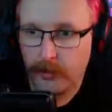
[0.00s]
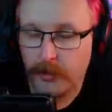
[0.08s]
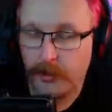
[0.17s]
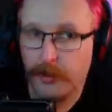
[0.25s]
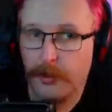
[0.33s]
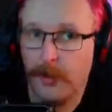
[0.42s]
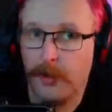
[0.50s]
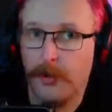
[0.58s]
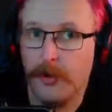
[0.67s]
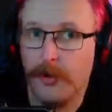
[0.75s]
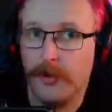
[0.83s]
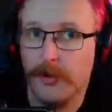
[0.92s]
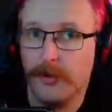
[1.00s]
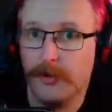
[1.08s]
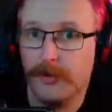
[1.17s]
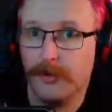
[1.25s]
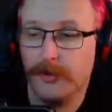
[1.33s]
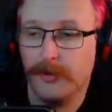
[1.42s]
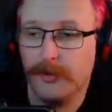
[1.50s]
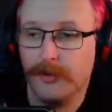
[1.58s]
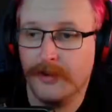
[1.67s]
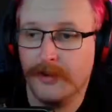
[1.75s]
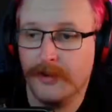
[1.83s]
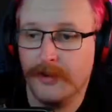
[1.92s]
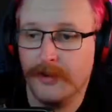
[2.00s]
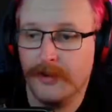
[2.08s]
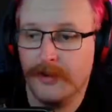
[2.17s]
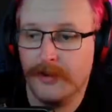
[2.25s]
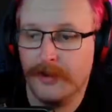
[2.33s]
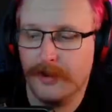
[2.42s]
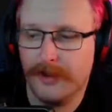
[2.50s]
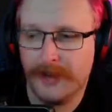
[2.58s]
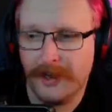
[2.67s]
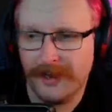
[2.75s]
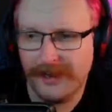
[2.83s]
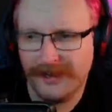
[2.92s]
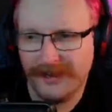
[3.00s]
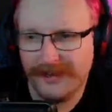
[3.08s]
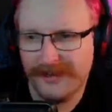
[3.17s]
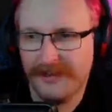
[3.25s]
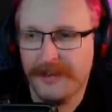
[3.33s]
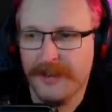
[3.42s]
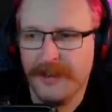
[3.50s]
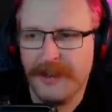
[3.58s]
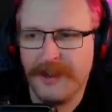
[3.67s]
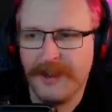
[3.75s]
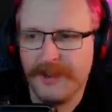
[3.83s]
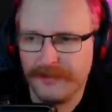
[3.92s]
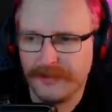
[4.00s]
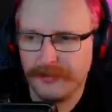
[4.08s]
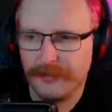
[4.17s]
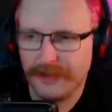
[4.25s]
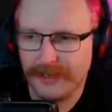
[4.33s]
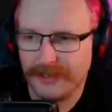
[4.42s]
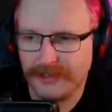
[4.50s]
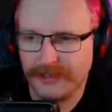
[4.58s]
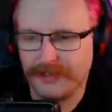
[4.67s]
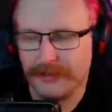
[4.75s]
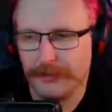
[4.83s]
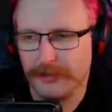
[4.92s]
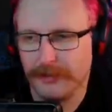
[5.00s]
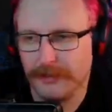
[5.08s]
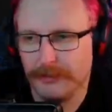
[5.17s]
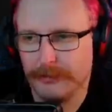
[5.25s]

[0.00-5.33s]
Yo. Okay. I have so many ideas, it's going to be ridiculous.